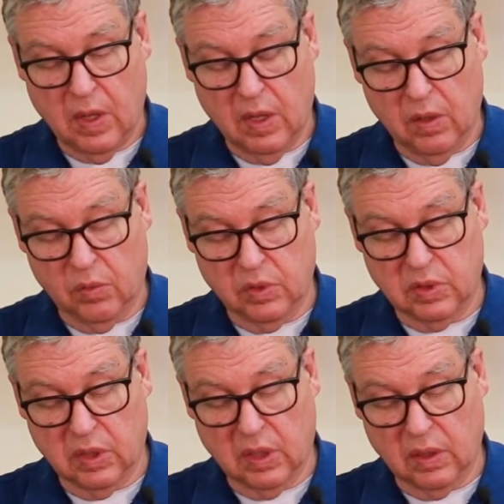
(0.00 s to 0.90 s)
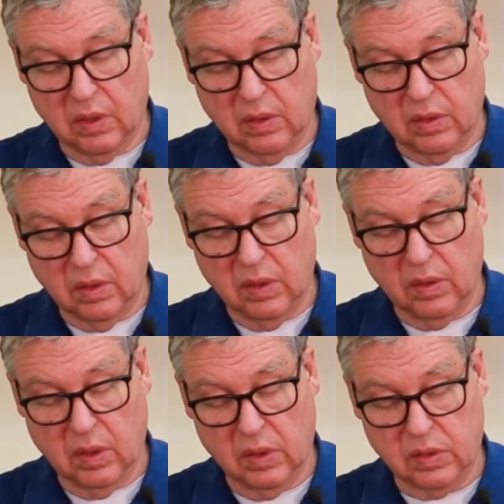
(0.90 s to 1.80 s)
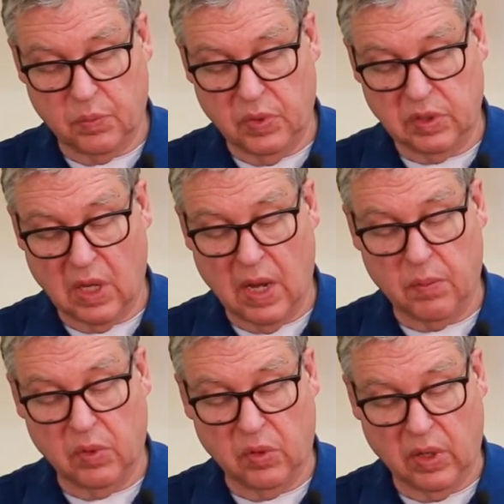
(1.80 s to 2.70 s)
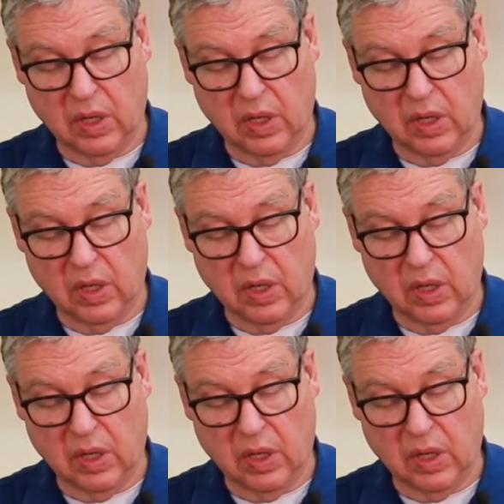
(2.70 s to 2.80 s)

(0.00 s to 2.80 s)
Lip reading: and it was it's a piece of abalone,